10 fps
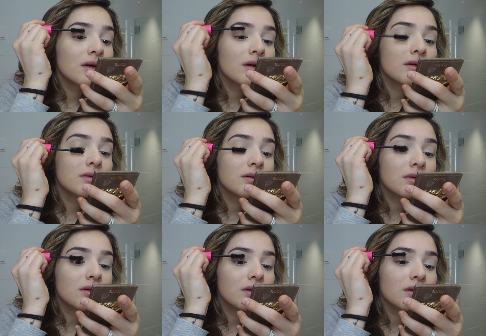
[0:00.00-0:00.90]

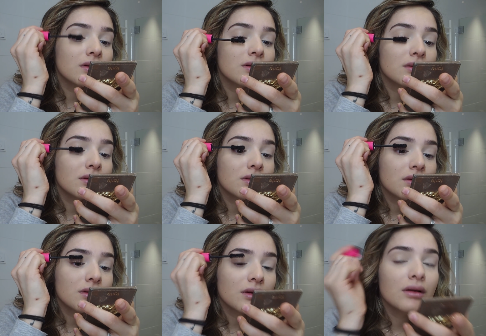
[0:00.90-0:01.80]

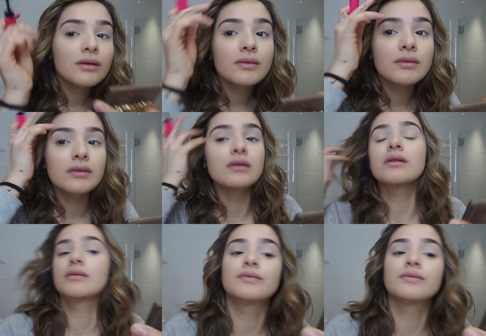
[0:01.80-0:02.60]
(no one is talking)